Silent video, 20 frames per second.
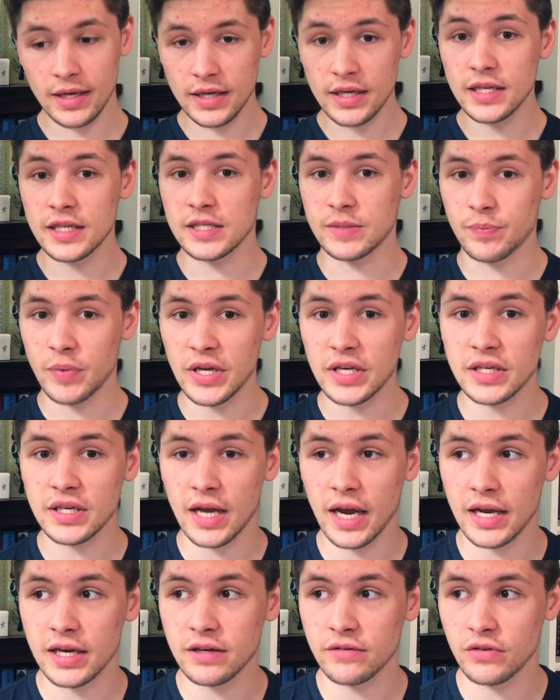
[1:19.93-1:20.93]
It's been
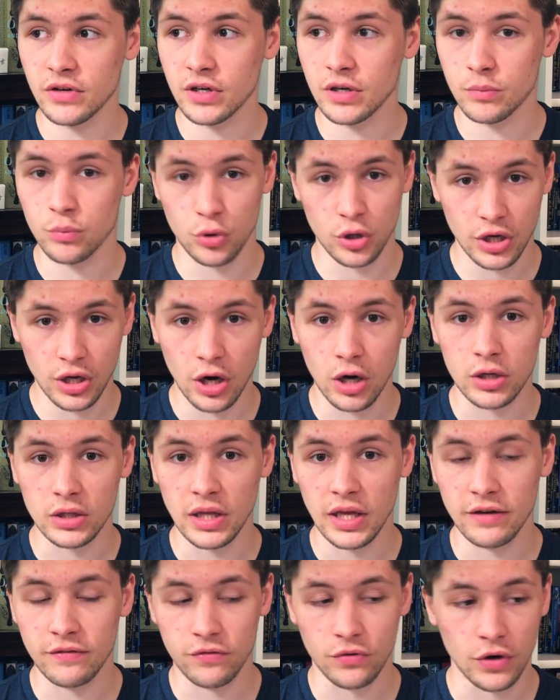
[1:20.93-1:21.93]
kind of a pretty hard
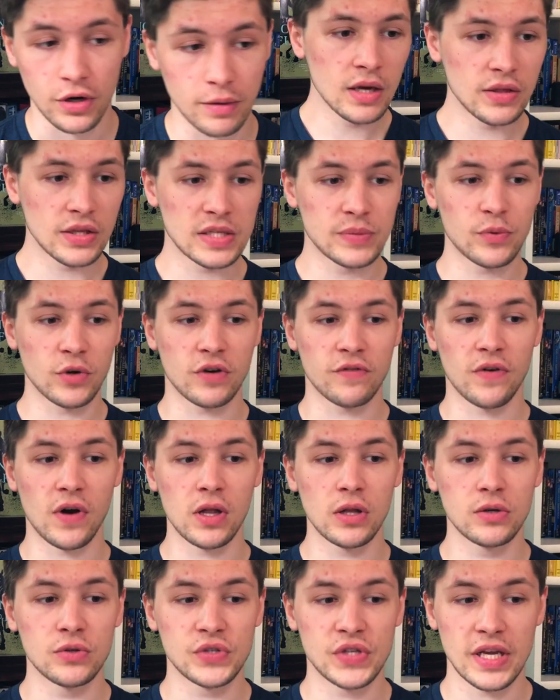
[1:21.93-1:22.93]
life for him. This book
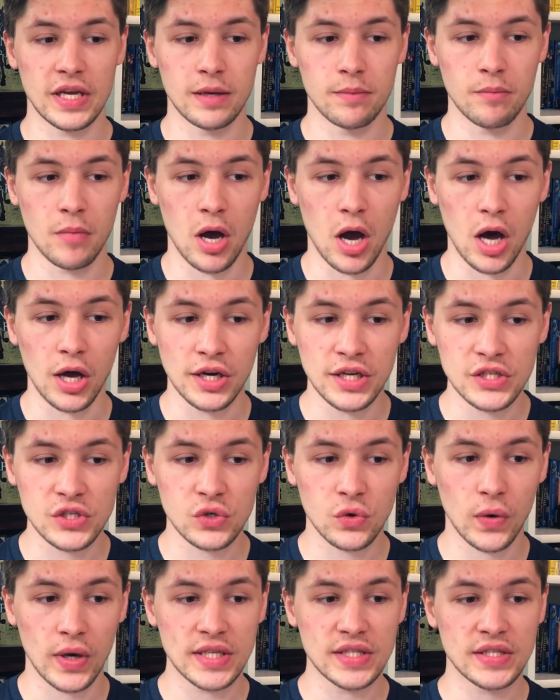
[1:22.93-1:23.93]
follows him on his
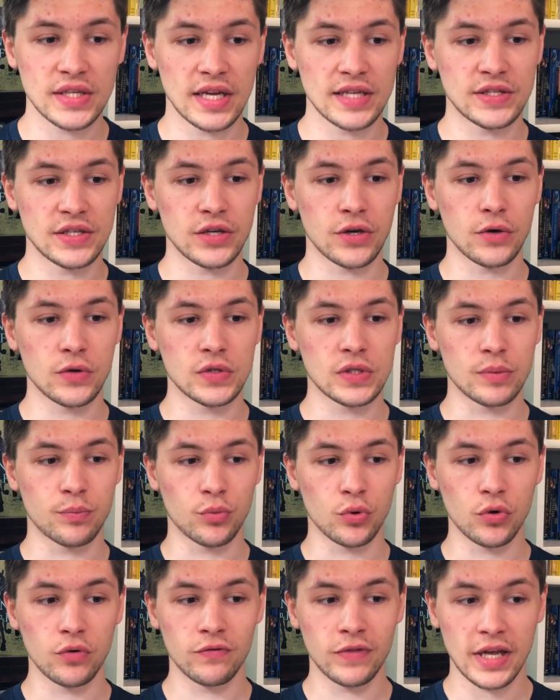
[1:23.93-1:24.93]
quest as he goes to
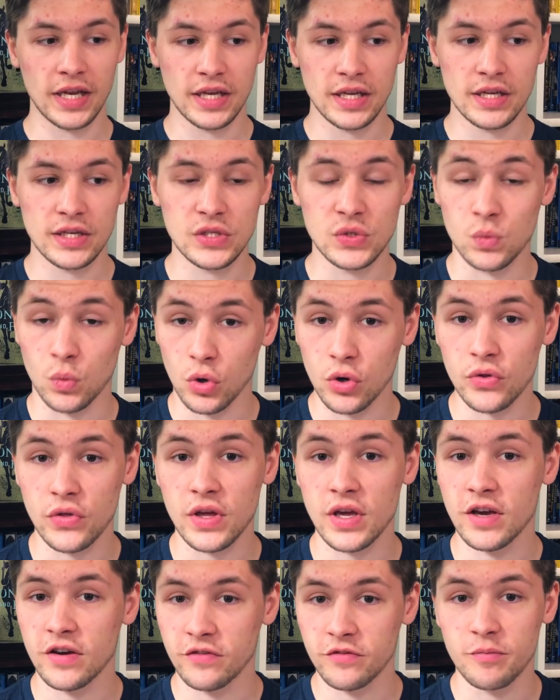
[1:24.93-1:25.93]
prove that he is
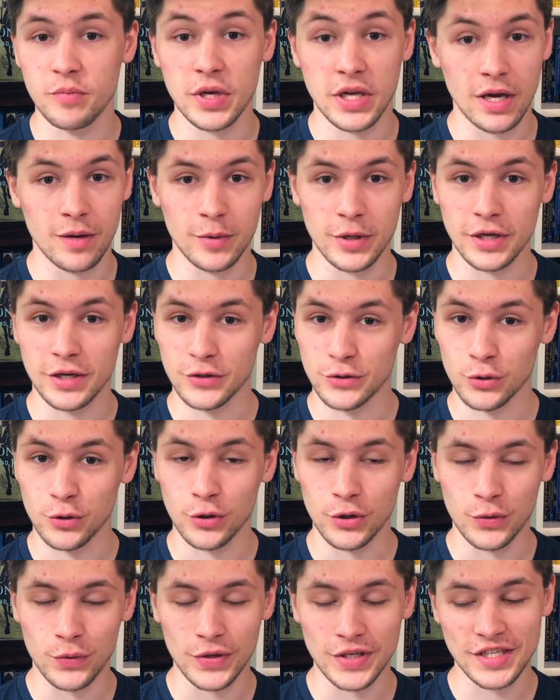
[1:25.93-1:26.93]
worthy of becoming a
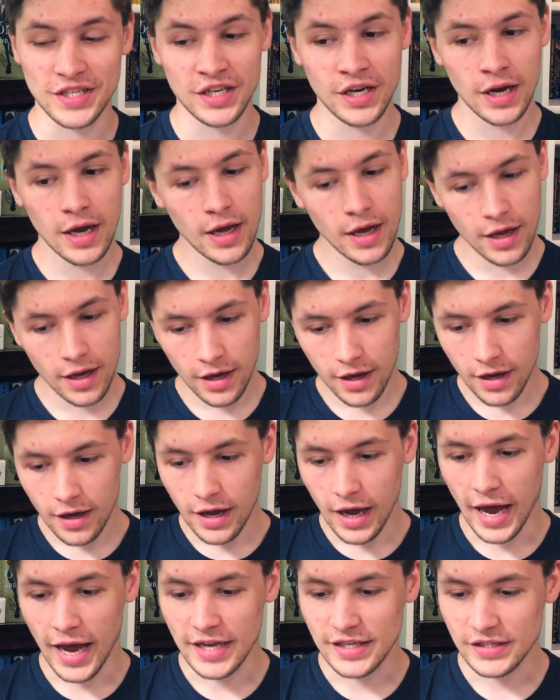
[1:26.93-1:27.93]
druid, which
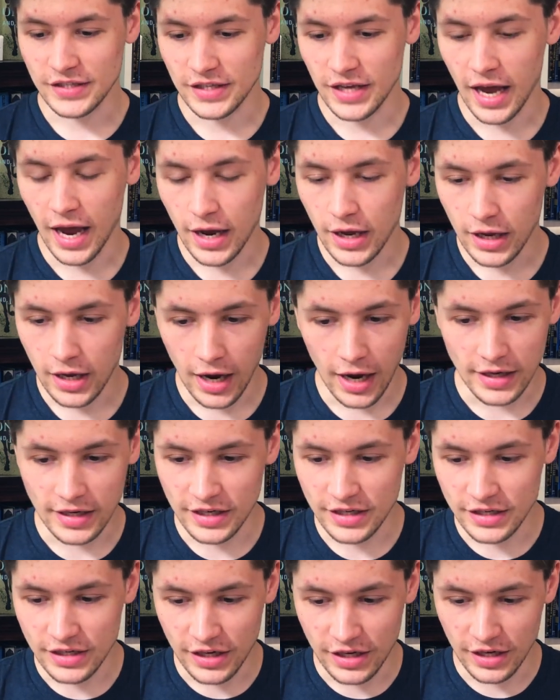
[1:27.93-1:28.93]
I
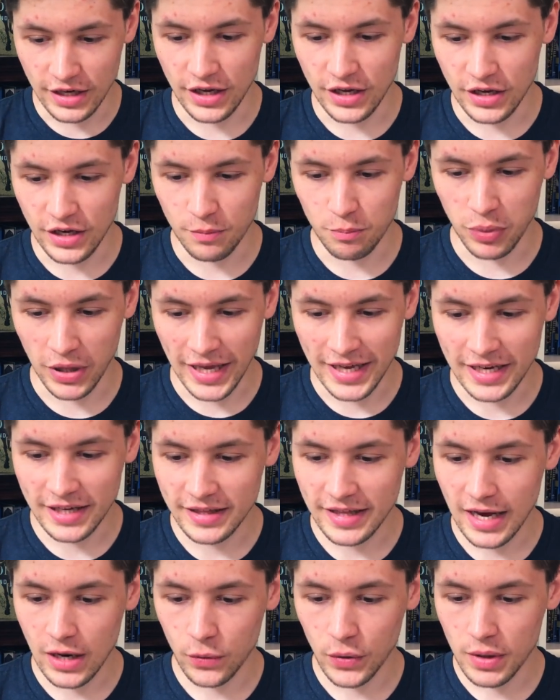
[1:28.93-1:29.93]
didn't plan it
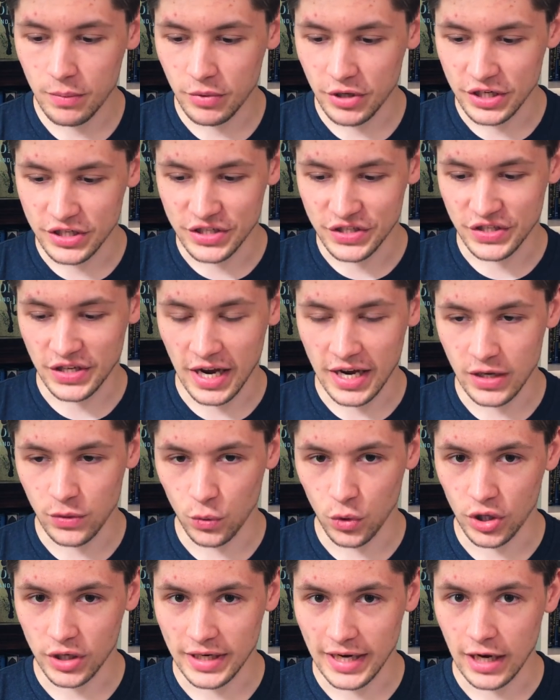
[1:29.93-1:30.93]
that way, but it just kind of
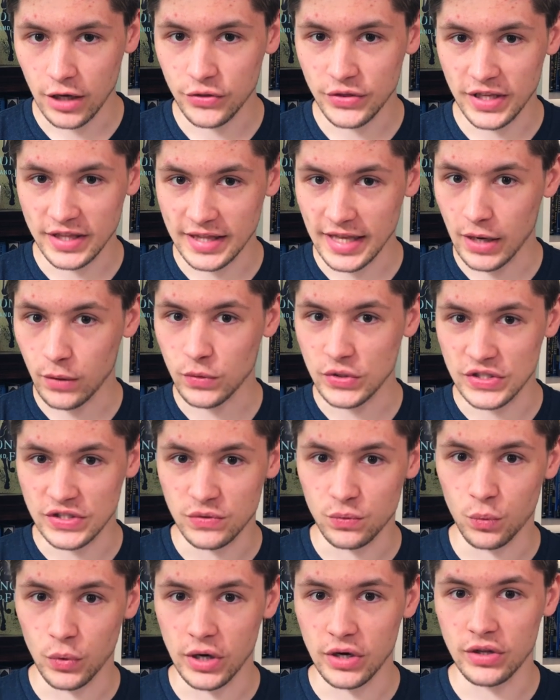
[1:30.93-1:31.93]
worked out that
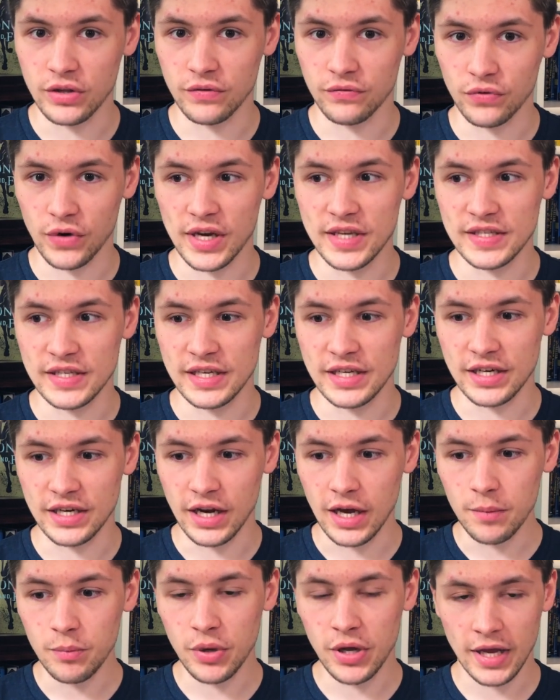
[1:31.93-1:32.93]
was where the phrase ended
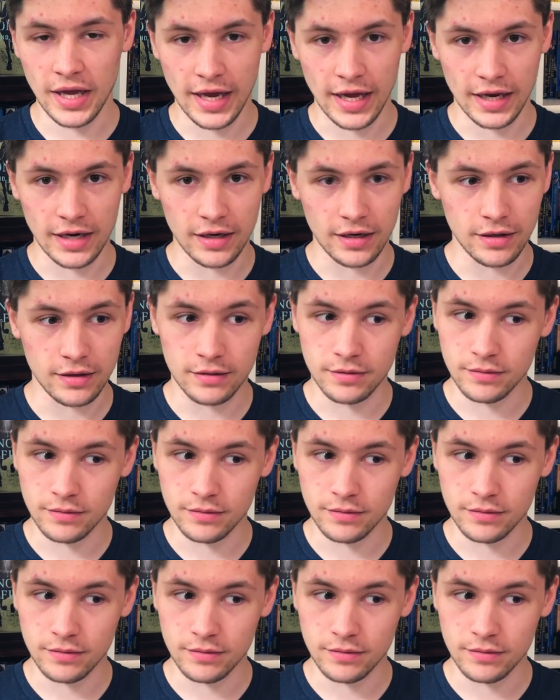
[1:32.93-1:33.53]
up, and